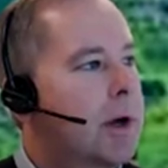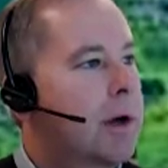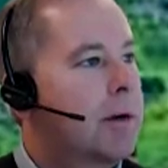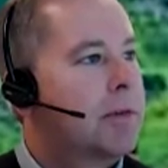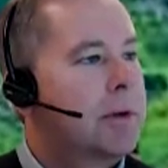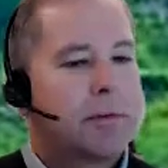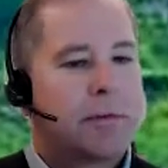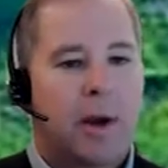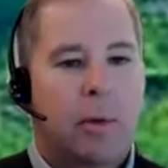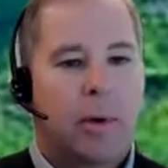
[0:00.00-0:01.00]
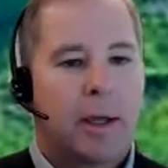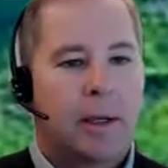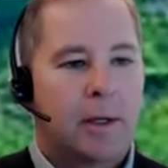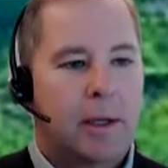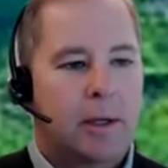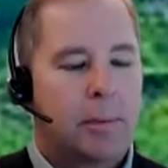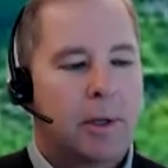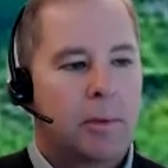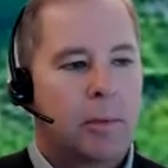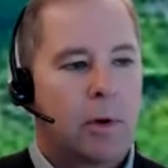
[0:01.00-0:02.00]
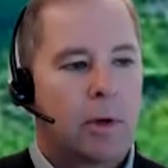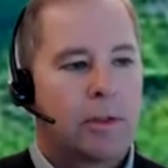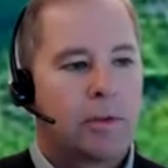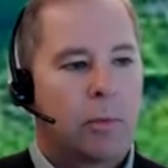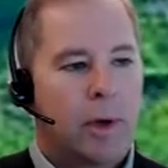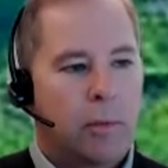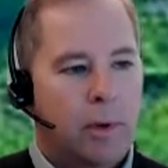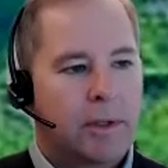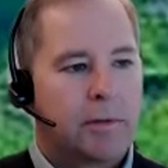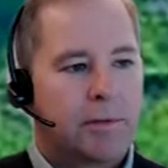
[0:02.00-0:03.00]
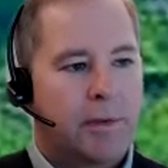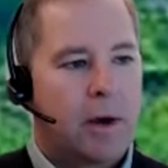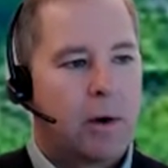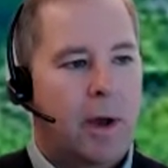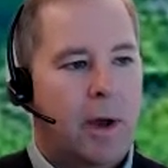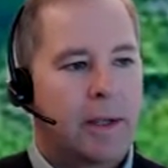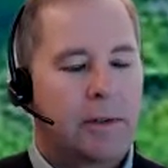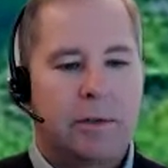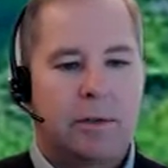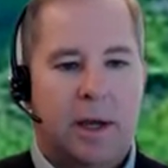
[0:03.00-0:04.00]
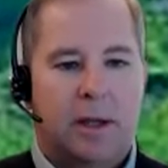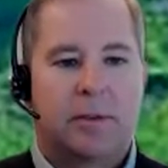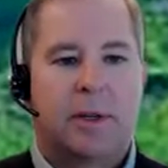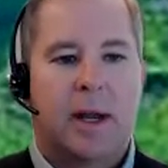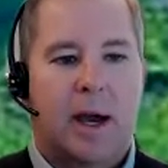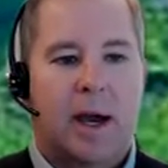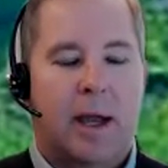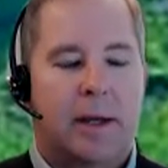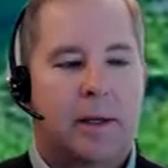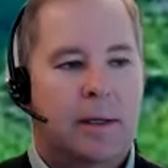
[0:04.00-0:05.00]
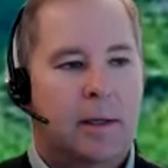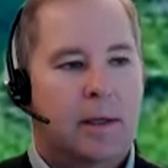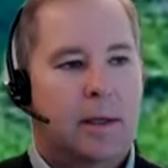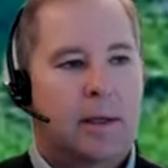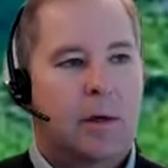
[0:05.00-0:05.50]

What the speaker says: of Fairway Independent Mortgage. We went to Fairway in 2009, so